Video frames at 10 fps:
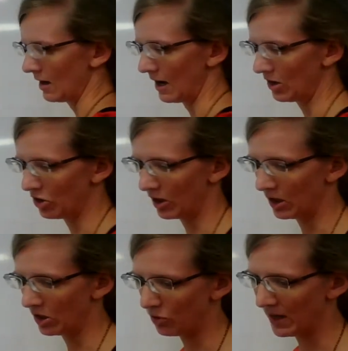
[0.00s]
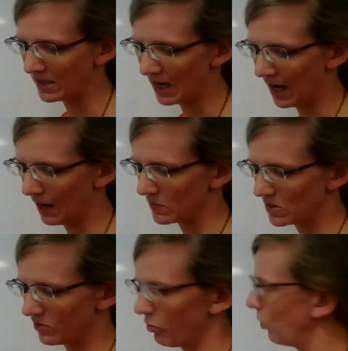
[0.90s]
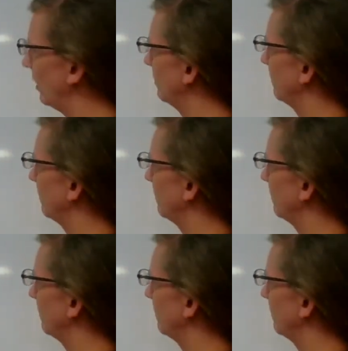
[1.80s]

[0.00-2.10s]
And you're going to do it times 4.